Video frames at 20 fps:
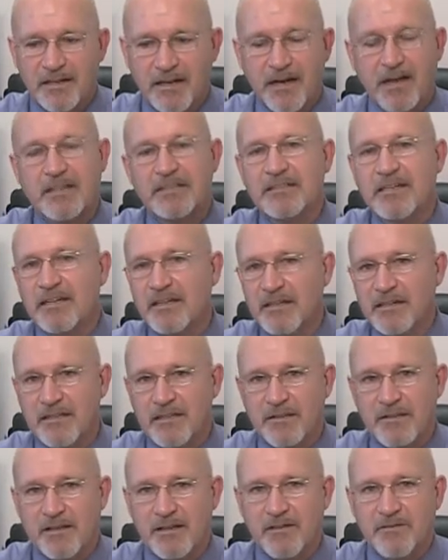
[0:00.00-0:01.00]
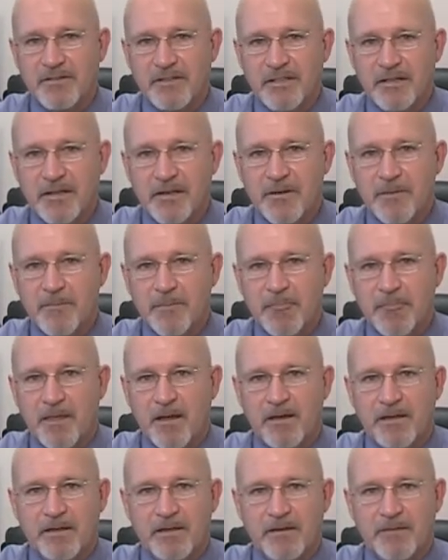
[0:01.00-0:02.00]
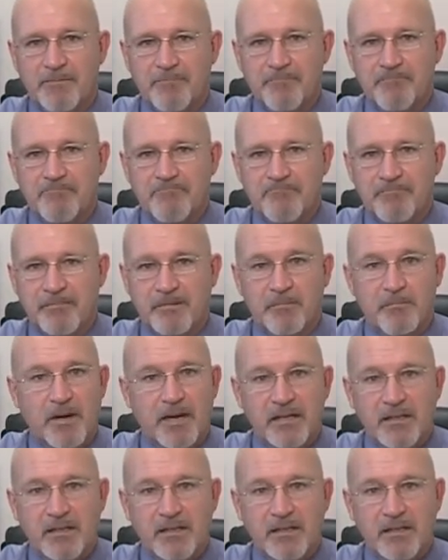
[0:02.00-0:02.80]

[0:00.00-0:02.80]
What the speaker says: identity theft, my